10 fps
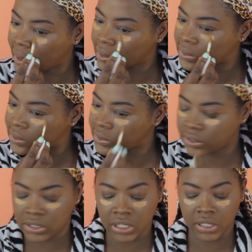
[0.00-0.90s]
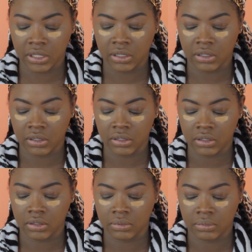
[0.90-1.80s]
Still see
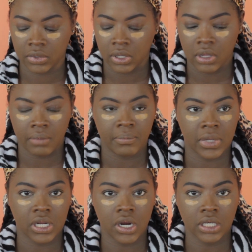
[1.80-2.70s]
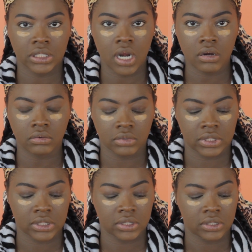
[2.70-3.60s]
my dark circles.